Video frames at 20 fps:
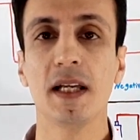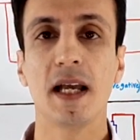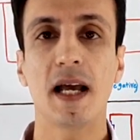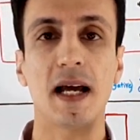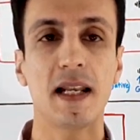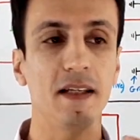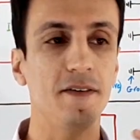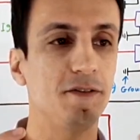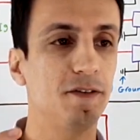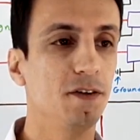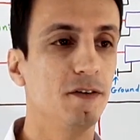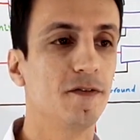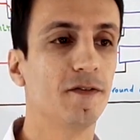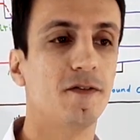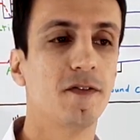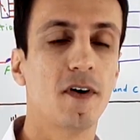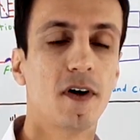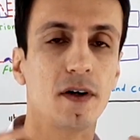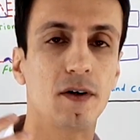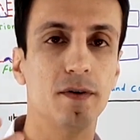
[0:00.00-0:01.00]
and if you
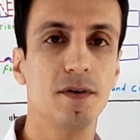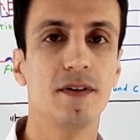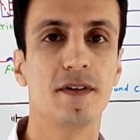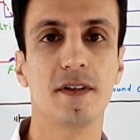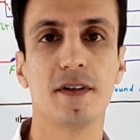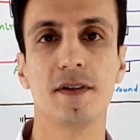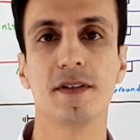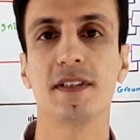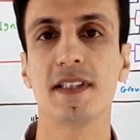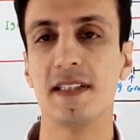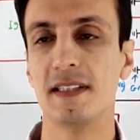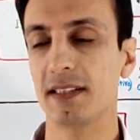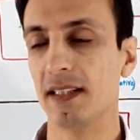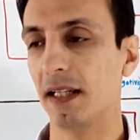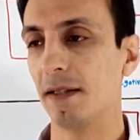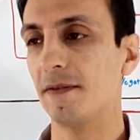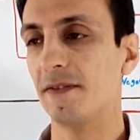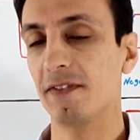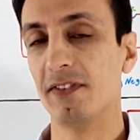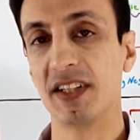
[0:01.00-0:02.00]
follow those
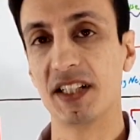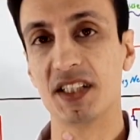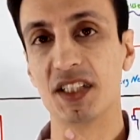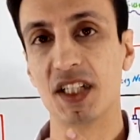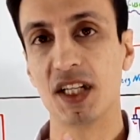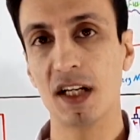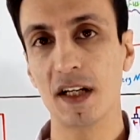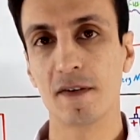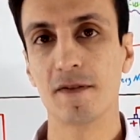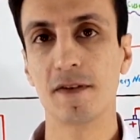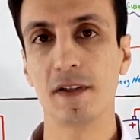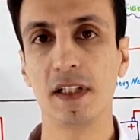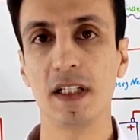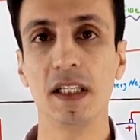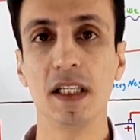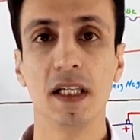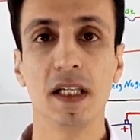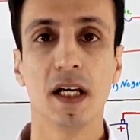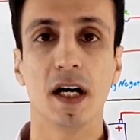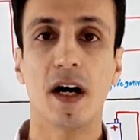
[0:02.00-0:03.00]
steps very
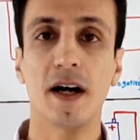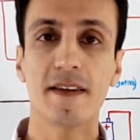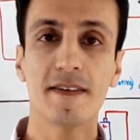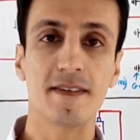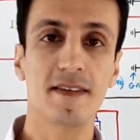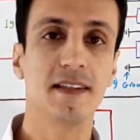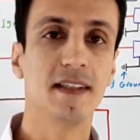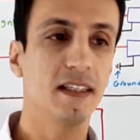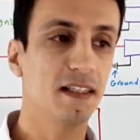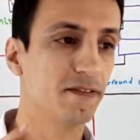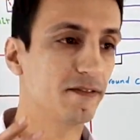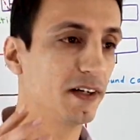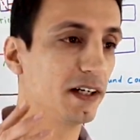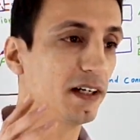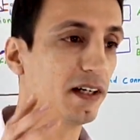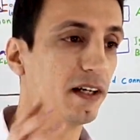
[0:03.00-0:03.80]
carefully, I think very